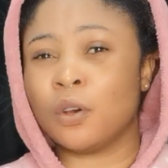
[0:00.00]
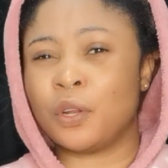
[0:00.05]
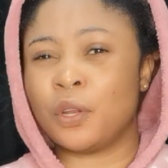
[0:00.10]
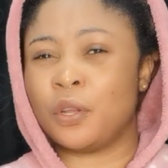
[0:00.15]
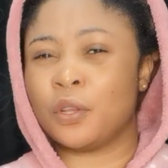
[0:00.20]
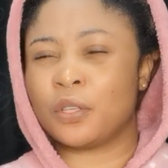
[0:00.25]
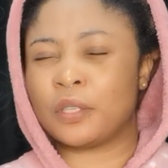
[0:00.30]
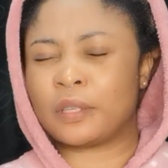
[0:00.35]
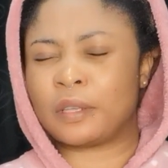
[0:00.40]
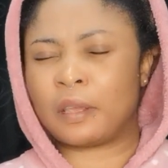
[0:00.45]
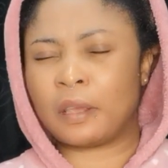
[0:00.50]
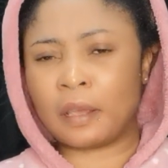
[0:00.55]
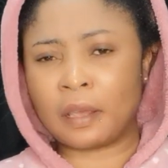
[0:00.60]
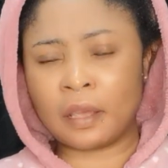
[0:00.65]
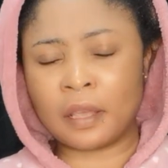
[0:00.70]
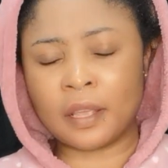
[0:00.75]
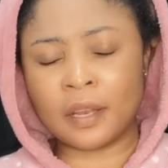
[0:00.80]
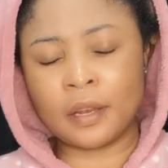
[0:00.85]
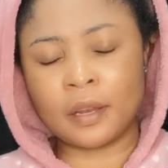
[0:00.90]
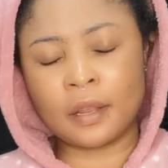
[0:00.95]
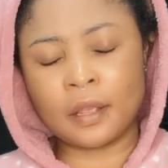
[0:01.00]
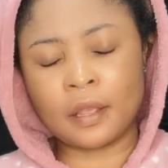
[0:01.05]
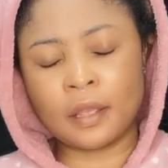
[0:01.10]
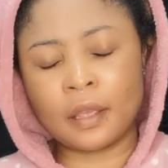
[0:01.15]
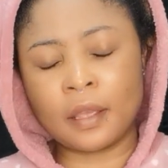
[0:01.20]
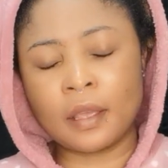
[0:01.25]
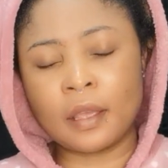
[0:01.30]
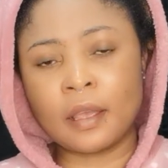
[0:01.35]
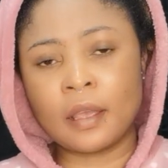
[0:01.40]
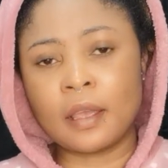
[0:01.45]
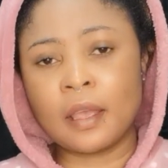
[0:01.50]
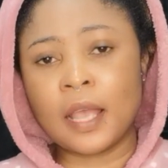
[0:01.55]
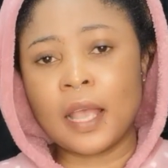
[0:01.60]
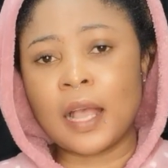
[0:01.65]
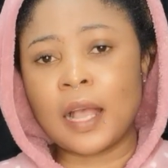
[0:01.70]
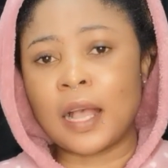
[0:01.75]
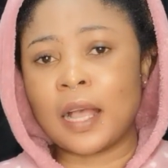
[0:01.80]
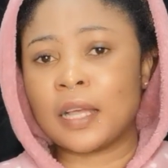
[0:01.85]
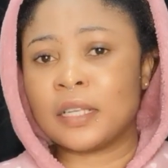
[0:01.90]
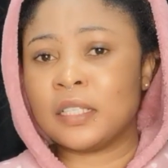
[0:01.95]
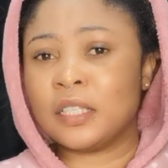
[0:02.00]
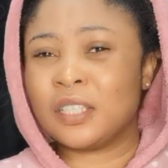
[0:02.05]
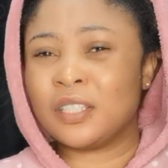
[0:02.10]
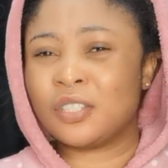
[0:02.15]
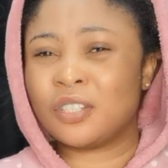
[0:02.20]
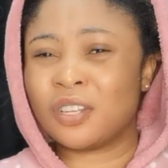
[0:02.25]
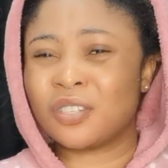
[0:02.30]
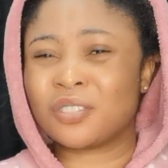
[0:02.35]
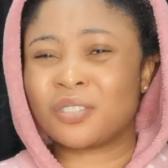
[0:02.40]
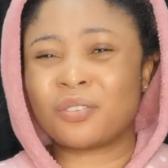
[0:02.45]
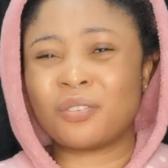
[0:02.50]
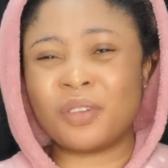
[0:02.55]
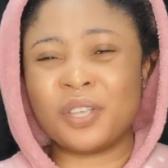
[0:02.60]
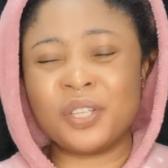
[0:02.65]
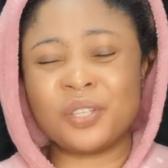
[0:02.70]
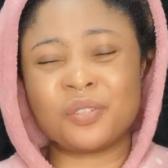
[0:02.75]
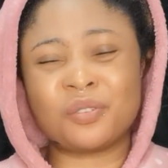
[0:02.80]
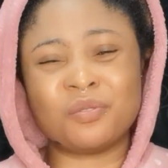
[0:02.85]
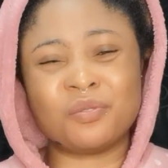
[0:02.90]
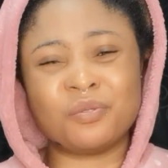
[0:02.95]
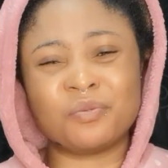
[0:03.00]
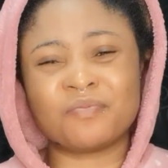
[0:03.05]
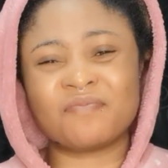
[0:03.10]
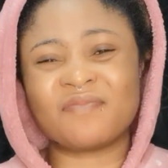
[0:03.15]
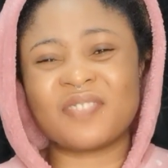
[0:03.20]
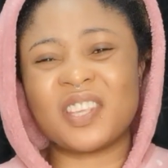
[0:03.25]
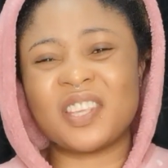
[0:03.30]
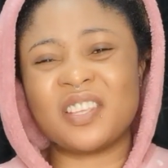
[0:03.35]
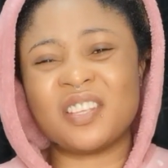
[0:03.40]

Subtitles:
on your skin, and it's just going to,